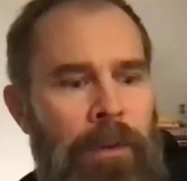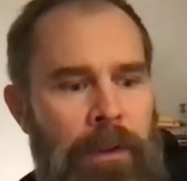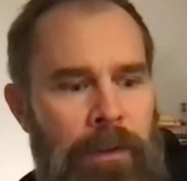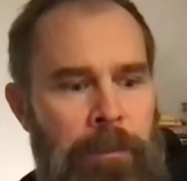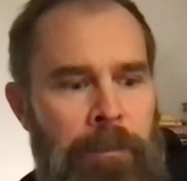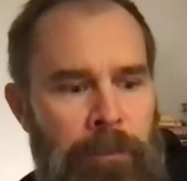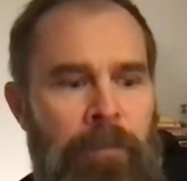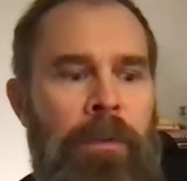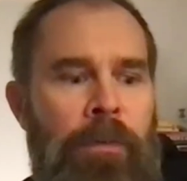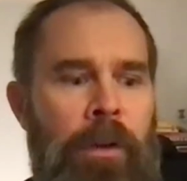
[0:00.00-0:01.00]
was because
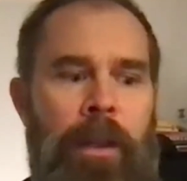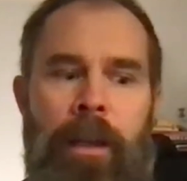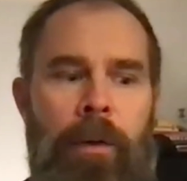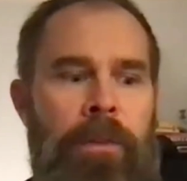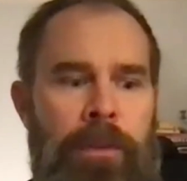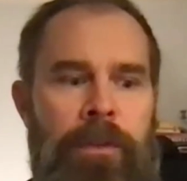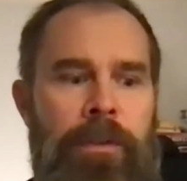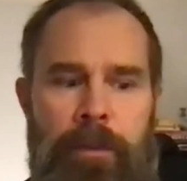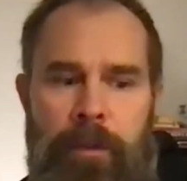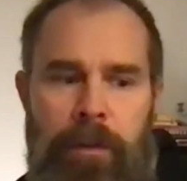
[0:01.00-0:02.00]
before then I was
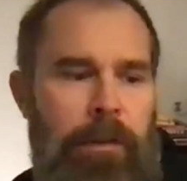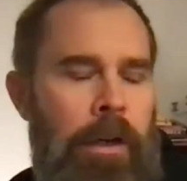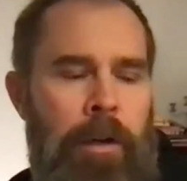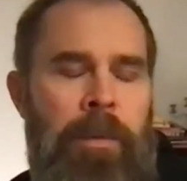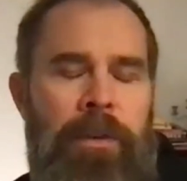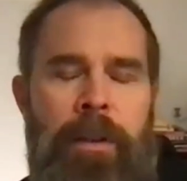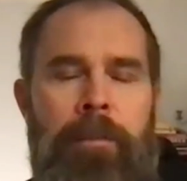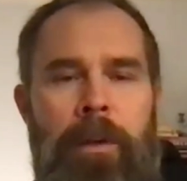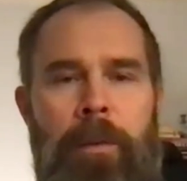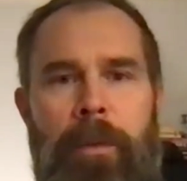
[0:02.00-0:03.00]
just
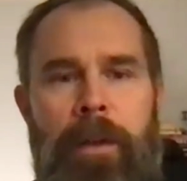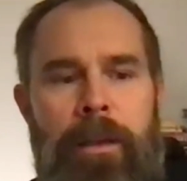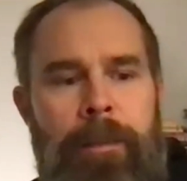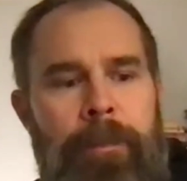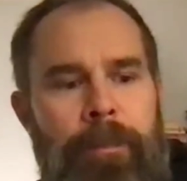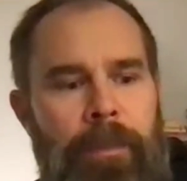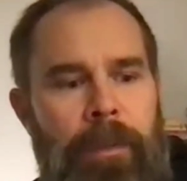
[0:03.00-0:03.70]
100% mountain bike.